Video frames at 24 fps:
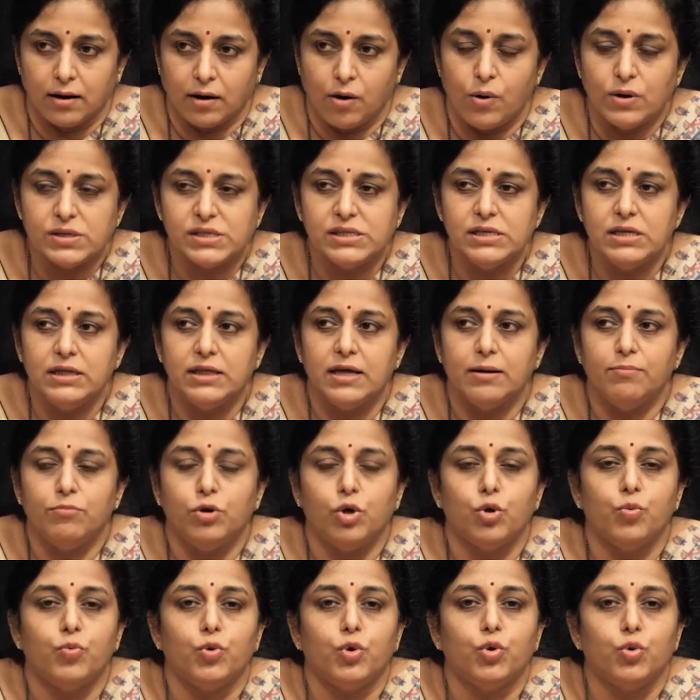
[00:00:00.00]
causing them
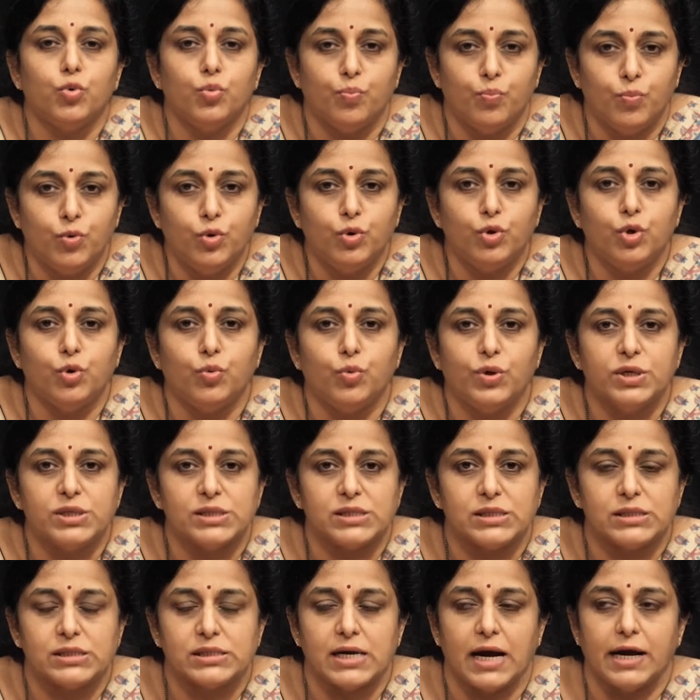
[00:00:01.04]
to move
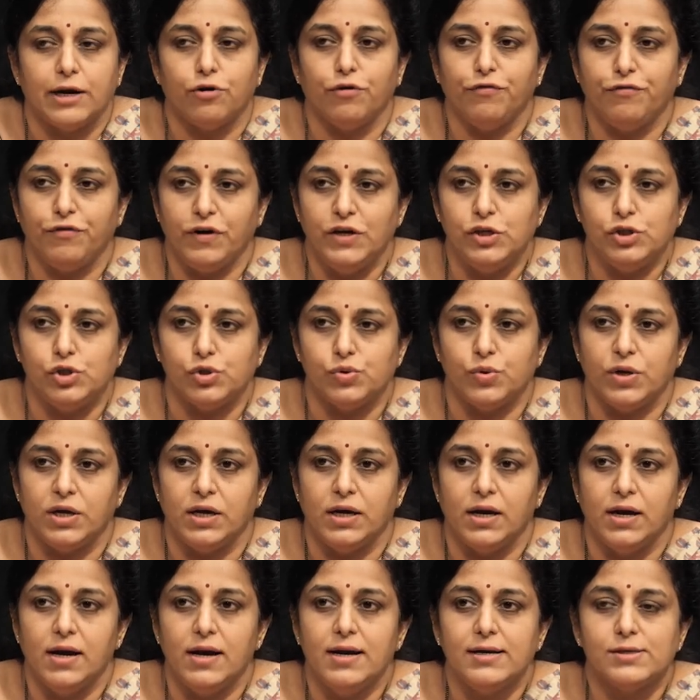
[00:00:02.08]
towards the site of
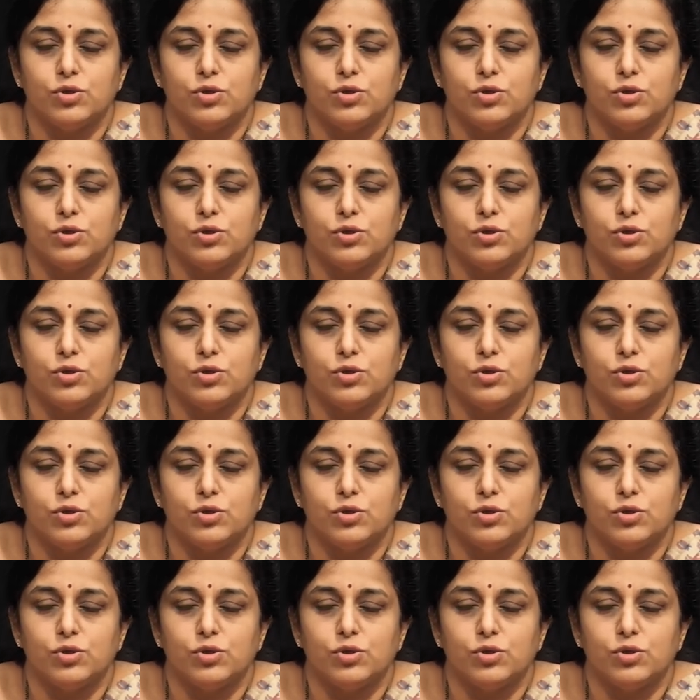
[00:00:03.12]
injury.